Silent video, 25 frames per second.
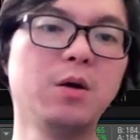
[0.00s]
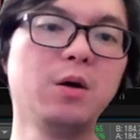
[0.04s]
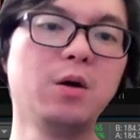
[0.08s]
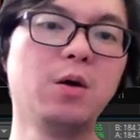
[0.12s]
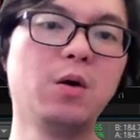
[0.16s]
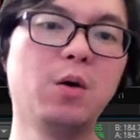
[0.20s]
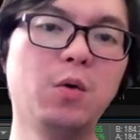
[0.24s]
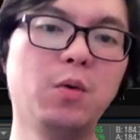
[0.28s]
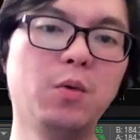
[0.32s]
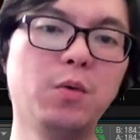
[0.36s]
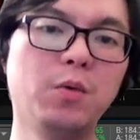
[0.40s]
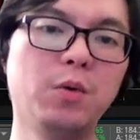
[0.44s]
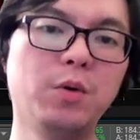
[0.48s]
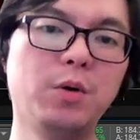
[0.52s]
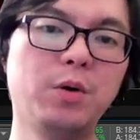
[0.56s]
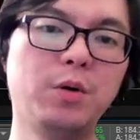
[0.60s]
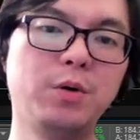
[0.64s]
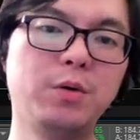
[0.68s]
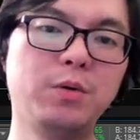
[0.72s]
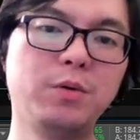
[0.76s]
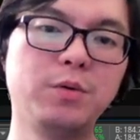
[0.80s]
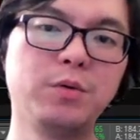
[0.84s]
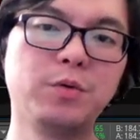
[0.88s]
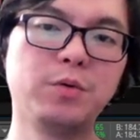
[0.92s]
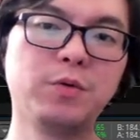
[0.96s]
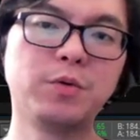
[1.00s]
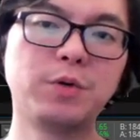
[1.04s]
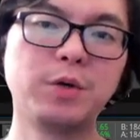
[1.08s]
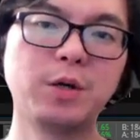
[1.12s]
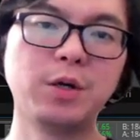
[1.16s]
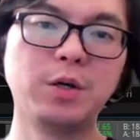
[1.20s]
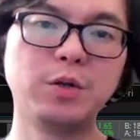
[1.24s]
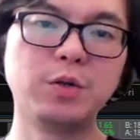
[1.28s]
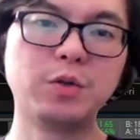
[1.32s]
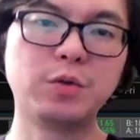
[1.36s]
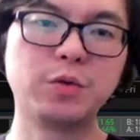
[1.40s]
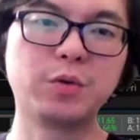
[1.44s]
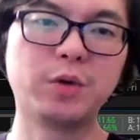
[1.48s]
or you
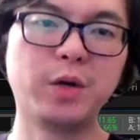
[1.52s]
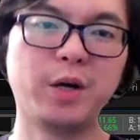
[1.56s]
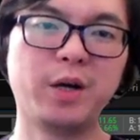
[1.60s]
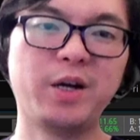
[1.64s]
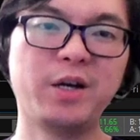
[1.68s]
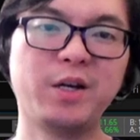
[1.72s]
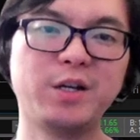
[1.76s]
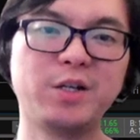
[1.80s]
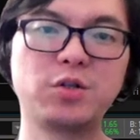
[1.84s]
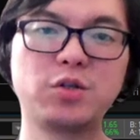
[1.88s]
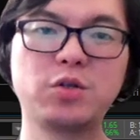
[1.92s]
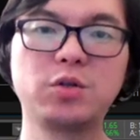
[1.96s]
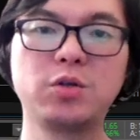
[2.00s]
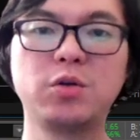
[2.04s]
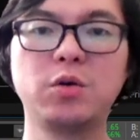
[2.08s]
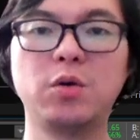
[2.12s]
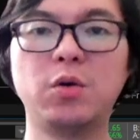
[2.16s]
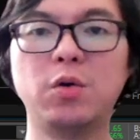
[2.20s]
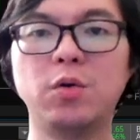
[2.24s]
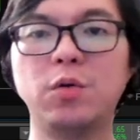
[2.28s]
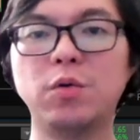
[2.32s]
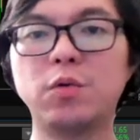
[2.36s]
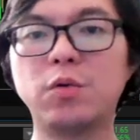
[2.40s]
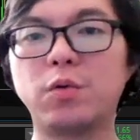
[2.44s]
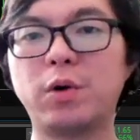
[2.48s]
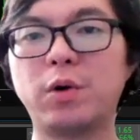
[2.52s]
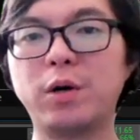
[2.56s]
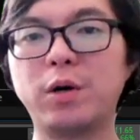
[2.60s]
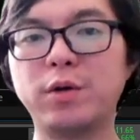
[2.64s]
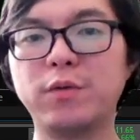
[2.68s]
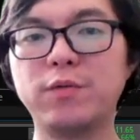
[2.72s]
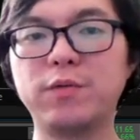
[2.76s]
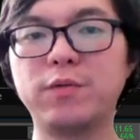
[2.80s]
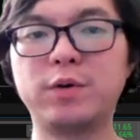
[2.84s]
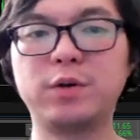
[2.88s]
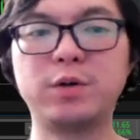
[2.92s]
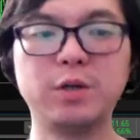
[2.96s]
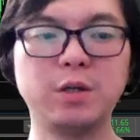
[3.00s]
can do hedge or
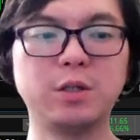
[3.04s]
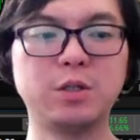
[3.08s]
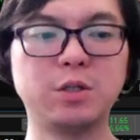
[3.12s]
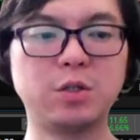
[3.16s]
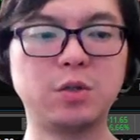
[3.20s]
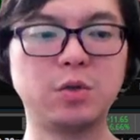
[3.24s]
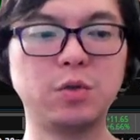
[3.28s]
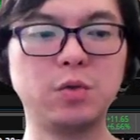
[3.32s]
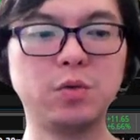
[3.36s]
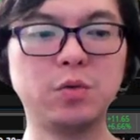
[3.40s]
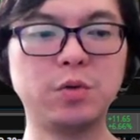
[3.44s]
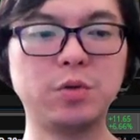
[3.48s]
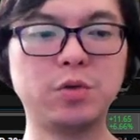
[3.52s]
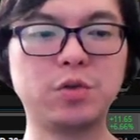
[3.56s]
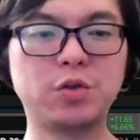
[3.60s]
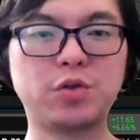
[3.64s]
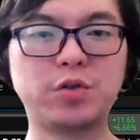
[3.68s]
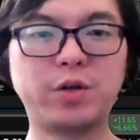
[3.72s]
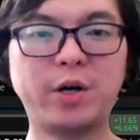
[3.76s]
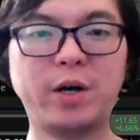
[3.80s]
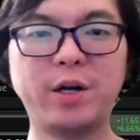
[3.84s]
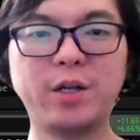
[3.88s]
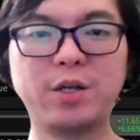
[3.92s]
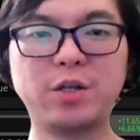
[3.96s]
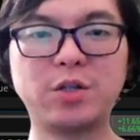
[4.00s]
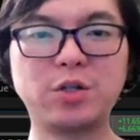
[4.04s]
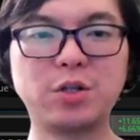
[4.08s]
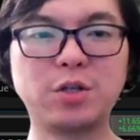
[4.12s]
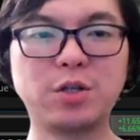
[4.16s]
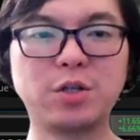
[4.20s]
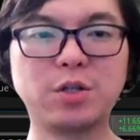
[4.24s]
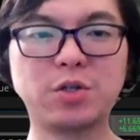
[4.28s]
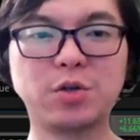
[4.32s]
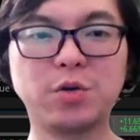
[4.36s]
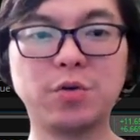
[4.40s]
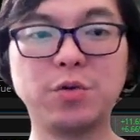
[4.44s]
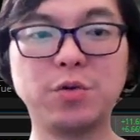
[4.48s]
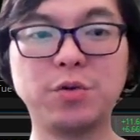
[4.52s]
whatever is your strategy is
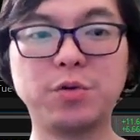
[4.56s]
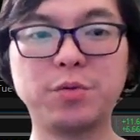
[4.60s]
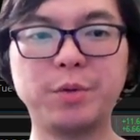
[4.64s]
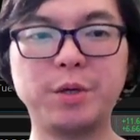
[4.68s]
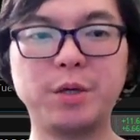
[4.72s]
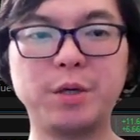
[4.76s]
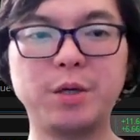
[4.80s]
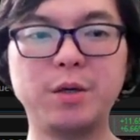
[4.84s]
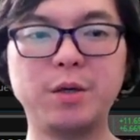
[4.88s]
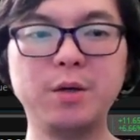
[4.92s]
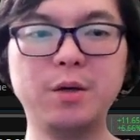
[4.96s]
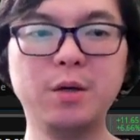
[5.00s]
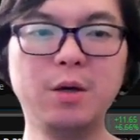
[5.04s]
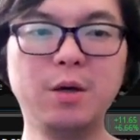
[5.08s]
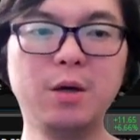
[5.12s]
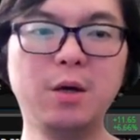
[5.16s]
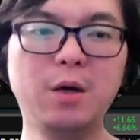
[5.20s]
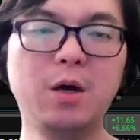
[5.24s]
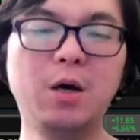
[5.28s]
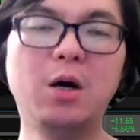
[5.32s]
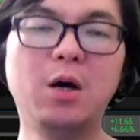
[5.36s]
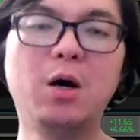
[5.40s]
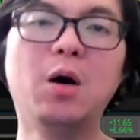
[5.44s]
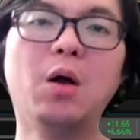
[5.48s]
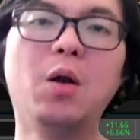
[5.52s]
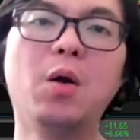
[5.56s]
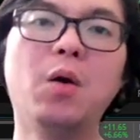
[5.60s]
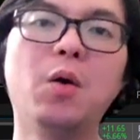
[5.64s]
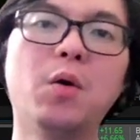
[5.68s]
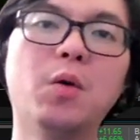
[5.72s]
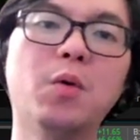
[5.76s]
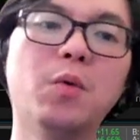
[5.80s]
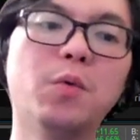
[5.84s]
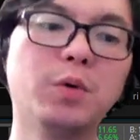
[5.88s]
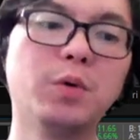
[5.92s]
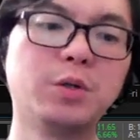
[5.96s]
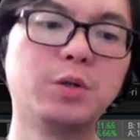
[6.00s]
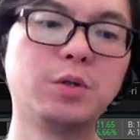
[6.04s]
going to be,
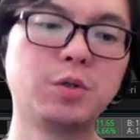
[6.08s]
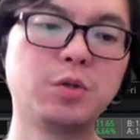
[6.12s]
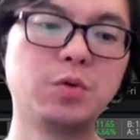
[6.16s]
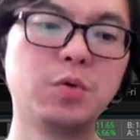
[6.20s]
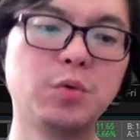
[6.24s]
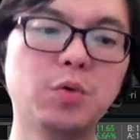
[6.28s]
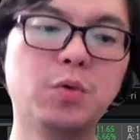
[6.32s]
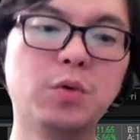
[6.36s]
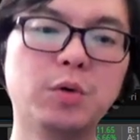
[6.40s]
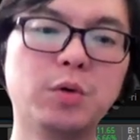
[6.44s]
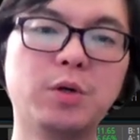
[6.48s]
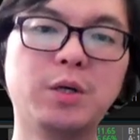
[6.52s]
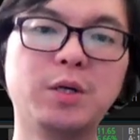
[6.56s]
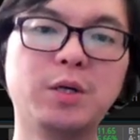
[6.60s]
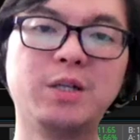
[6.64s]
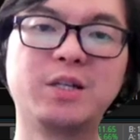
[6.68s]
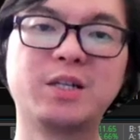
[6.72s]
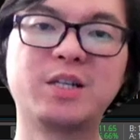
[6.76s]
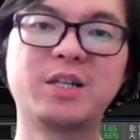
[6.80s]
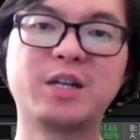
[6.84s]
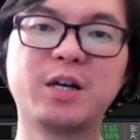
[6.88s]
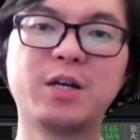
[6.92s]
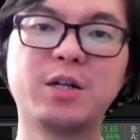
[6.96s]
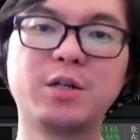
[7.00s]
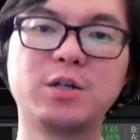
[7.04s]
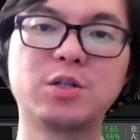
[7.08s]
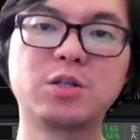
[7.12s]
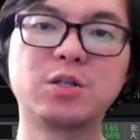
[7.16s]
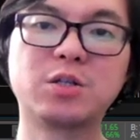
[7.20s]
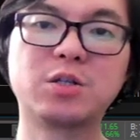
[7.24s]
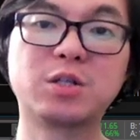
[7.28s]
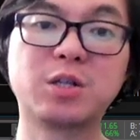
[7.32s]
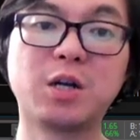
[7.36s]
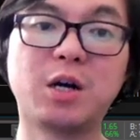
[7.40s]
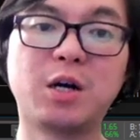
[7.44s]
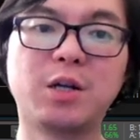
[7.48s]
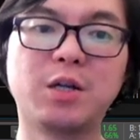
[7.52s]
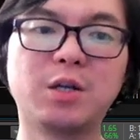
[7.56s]
along with your indicator
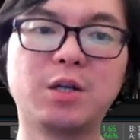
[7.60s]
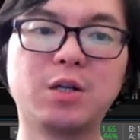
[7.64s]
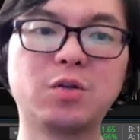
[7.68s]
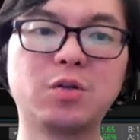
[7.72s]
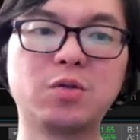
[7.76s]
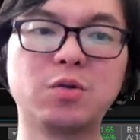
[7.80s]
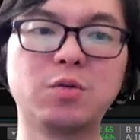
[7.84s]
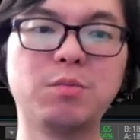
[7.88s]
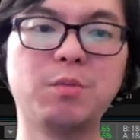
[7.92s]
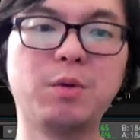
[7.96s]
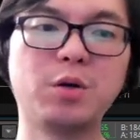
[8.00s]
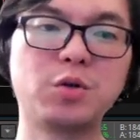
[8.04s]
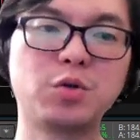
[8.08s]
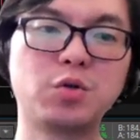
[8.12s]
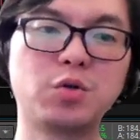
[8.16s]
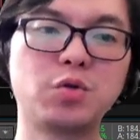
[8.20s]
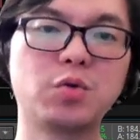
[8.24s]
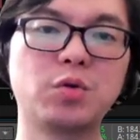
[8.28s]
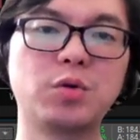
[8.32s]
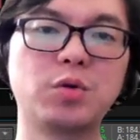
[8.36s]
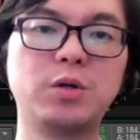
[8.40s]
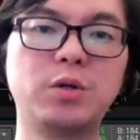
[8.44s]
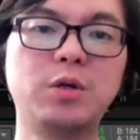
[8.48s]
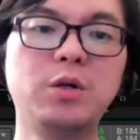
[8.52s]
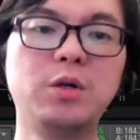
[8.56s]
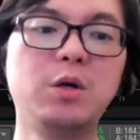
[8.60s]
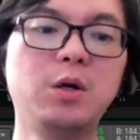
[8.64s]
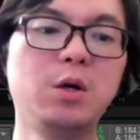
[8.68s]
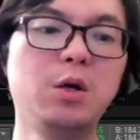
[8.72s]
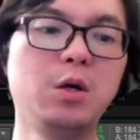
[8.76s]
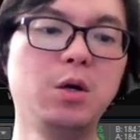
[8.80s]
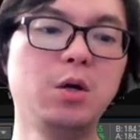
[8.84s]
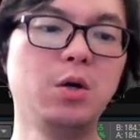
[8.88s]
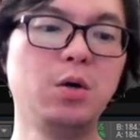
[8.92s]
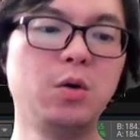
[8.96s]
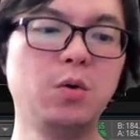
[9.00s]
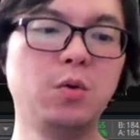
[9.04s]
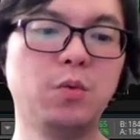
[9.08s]
study to make sure
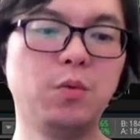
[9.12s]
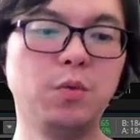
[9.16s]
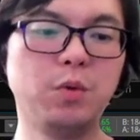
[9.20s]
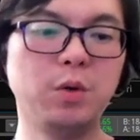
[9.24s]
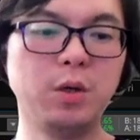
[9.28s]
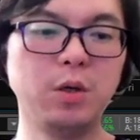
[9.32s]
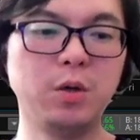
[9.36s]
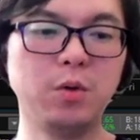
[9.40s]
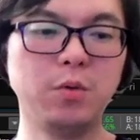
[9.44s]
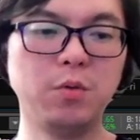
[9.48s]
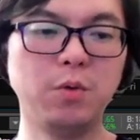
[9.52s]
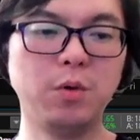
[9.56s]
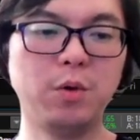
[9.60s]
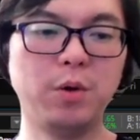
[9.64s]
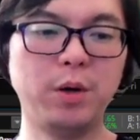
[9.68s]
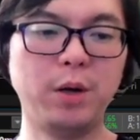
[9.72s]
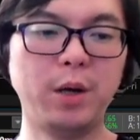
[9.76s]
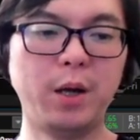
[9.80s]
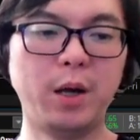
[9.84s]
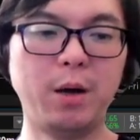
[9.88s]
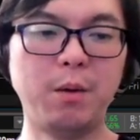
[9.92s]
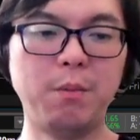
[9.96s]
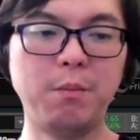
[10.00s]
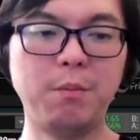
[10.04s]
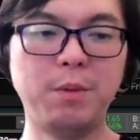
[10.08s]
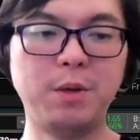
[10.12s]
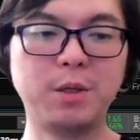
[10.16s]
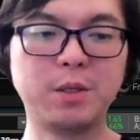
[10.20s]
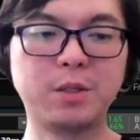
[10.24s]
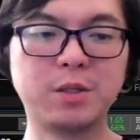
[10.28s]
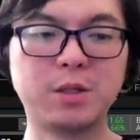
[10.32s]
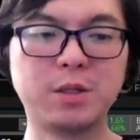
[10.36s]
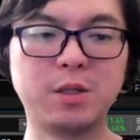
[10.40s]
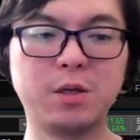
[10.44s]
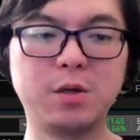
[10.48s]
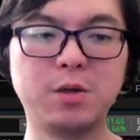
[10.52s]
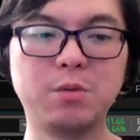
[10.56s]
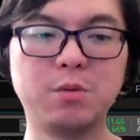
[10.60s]
we will not miss
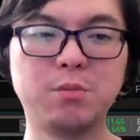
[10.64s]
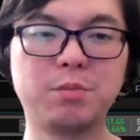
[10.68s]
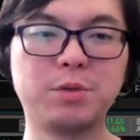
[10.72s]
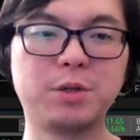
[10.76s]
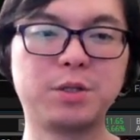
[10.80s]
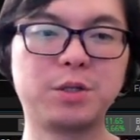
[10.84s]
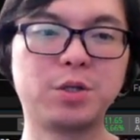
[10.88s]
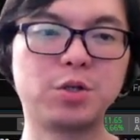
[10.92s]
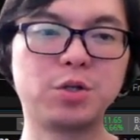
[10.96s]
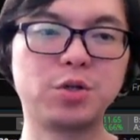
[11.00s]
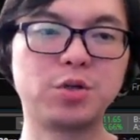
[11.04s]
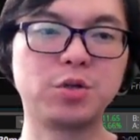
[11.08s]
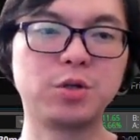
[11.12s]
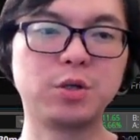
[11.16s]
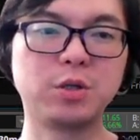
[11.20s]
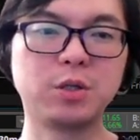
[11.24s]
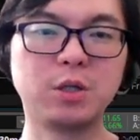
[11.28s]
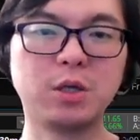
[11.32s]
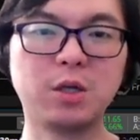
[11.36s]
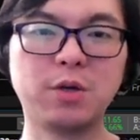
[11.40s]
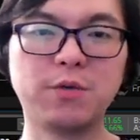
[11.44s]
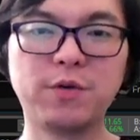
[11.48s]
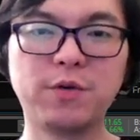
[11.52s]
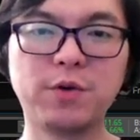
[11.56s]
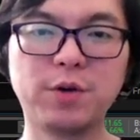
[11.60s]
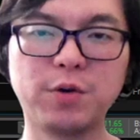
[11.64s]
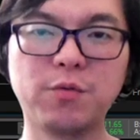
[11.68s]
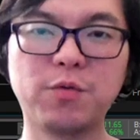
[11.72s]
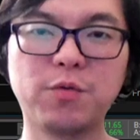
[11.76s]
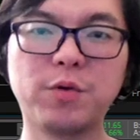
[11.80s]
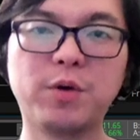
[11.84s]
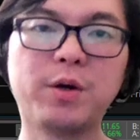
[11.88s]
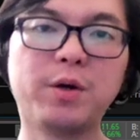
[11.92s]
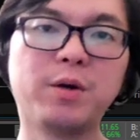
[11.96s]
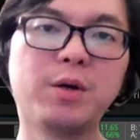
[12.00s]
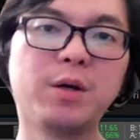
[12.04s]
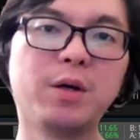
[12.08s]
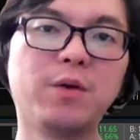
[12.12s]
the long position if
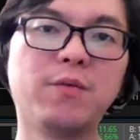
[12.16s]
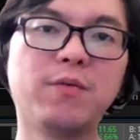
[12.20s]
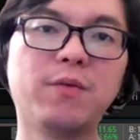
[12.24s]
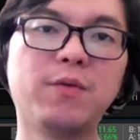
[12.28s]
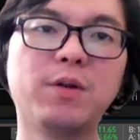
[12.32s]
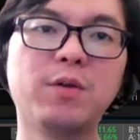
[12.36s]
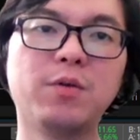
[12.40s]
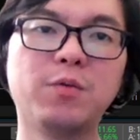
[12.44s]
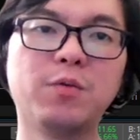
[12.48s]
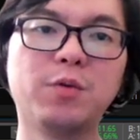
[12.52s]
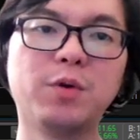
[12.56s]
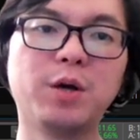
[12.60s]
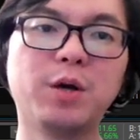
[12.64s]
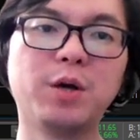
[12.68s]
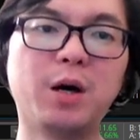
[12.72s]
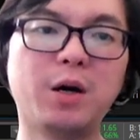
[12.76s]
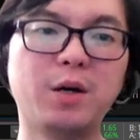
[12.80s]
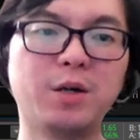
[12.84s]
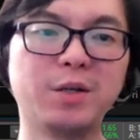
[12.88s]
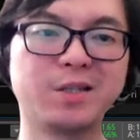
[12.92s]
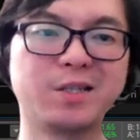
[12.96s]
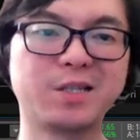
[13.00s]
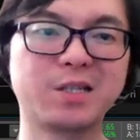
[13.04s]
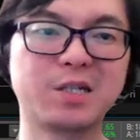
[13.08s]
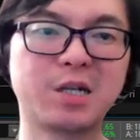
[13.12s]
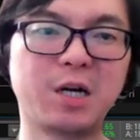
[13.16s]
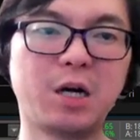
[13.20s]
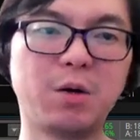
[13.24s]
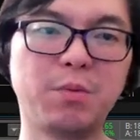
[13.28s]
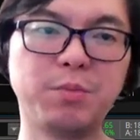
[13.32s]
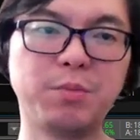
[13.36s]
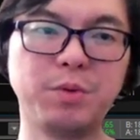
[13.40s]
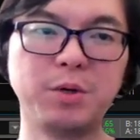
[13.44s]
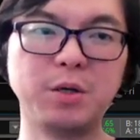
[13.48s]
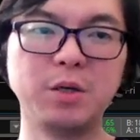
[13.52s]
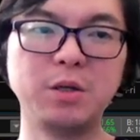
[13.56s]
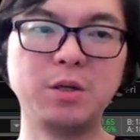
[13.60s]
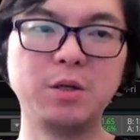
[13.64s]
we are
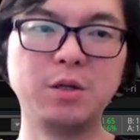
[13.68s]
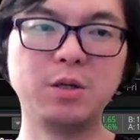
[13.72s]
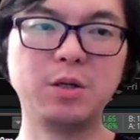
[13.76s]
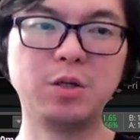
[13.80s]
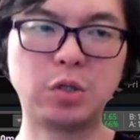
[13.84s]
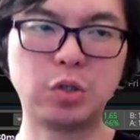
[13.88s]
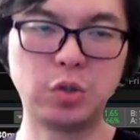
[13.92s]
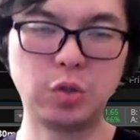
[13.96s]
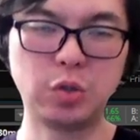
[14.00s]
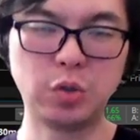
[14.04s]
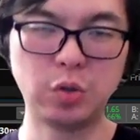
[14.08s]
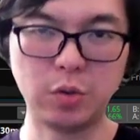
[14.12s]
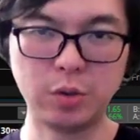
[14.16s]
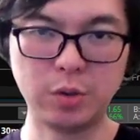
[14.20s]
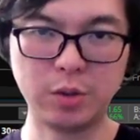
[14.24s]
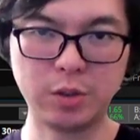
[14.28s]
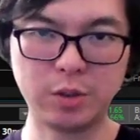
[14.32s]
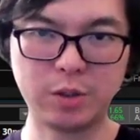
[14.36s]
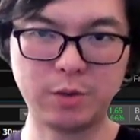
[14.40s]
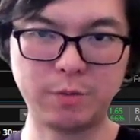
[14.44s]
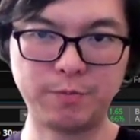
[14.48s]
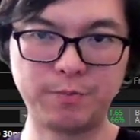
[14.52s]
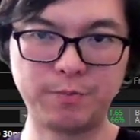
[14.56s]
scalping the short.